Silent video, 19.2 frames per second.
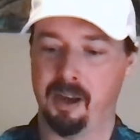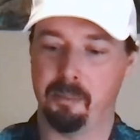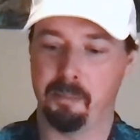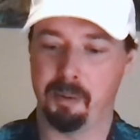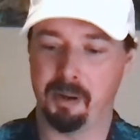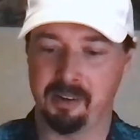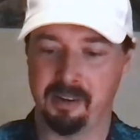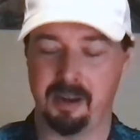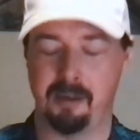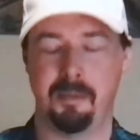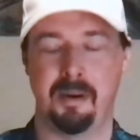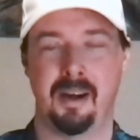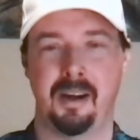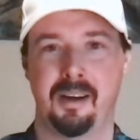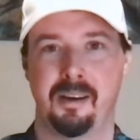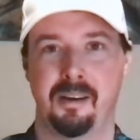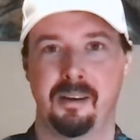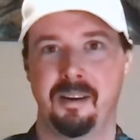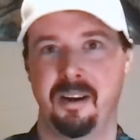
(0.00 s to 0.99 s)

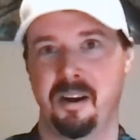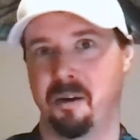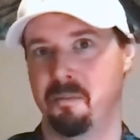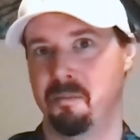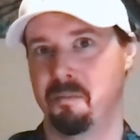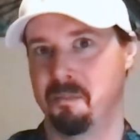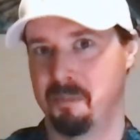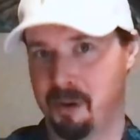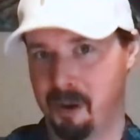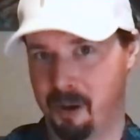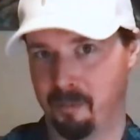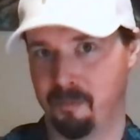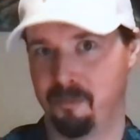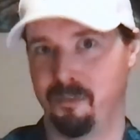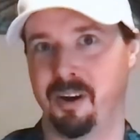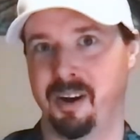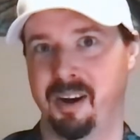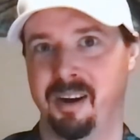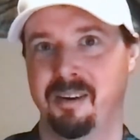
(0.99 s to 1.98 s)
pandemic,
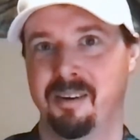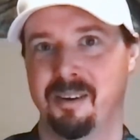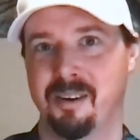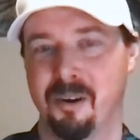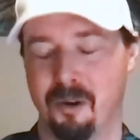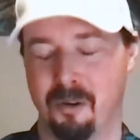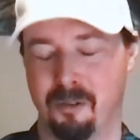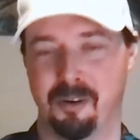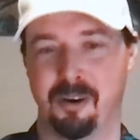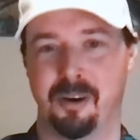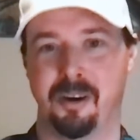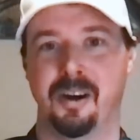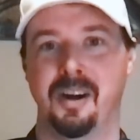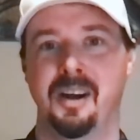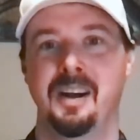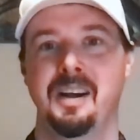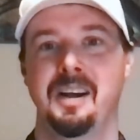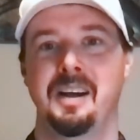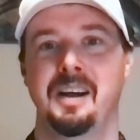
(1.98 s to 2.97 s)
hopefully
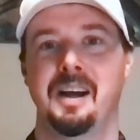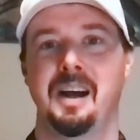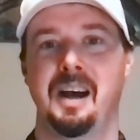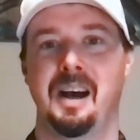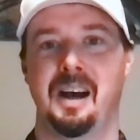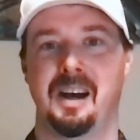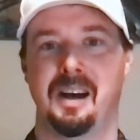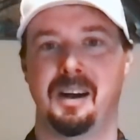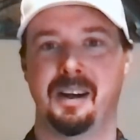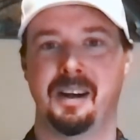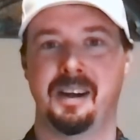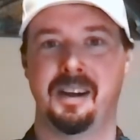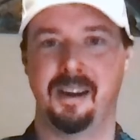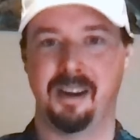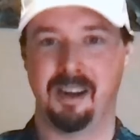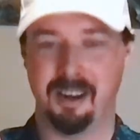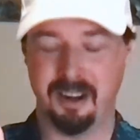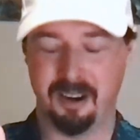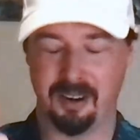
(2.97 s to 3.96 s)
over, kind
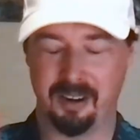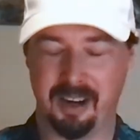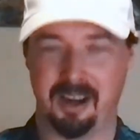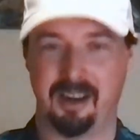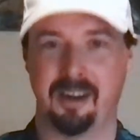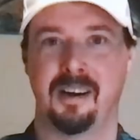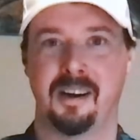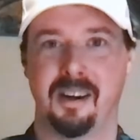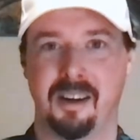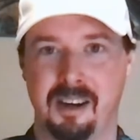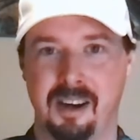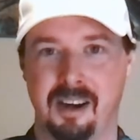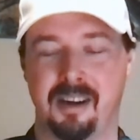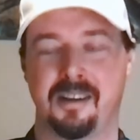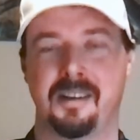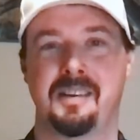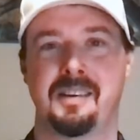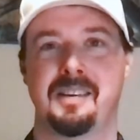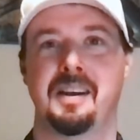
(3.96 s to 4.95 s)
of
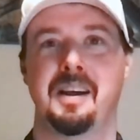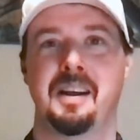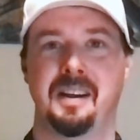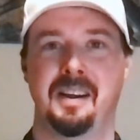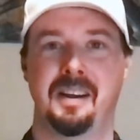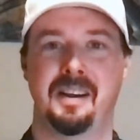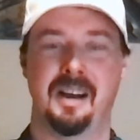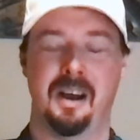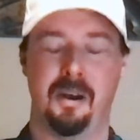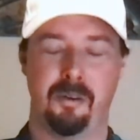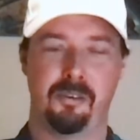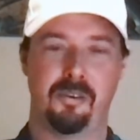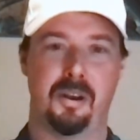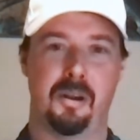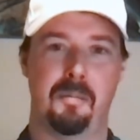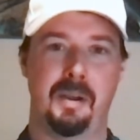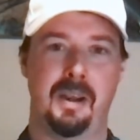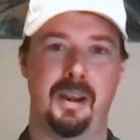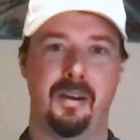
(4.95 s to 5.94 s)
cut, and now it's
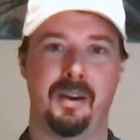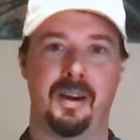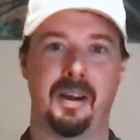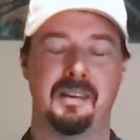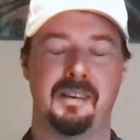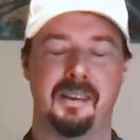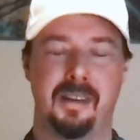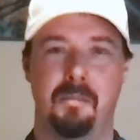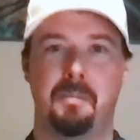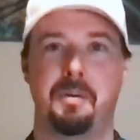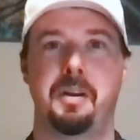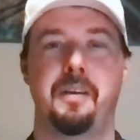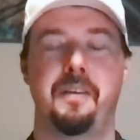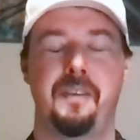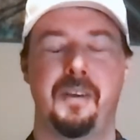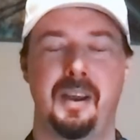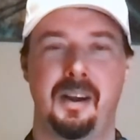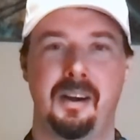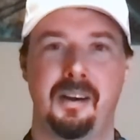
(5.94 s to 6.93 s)
going to be okay. Some of the
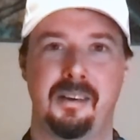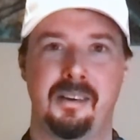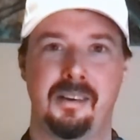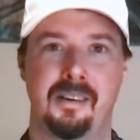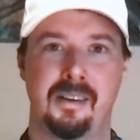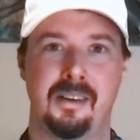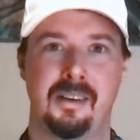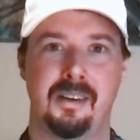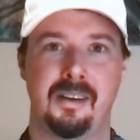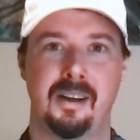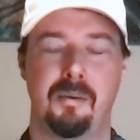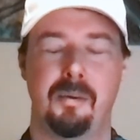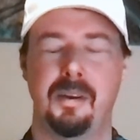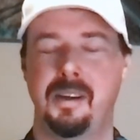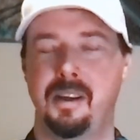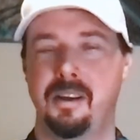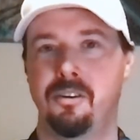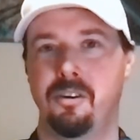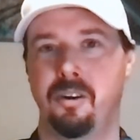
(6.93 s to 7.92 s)
things that we
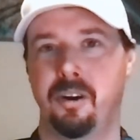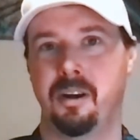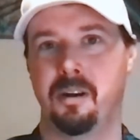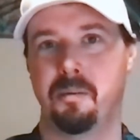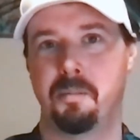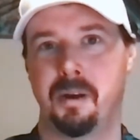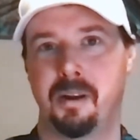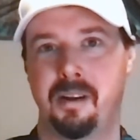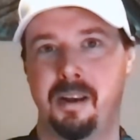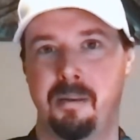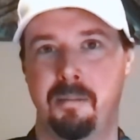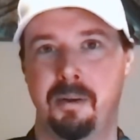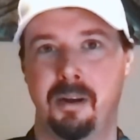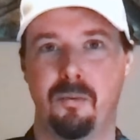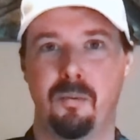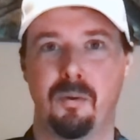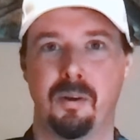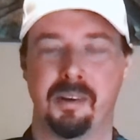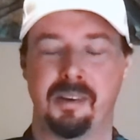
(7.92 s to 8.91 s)
did during the
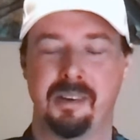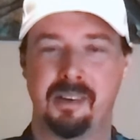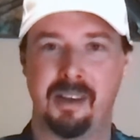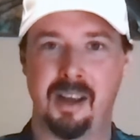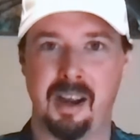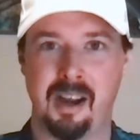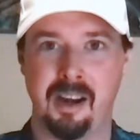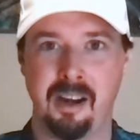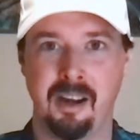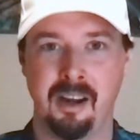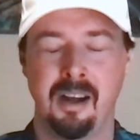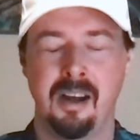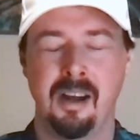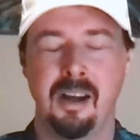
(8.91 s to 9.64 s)
pandemic will stay,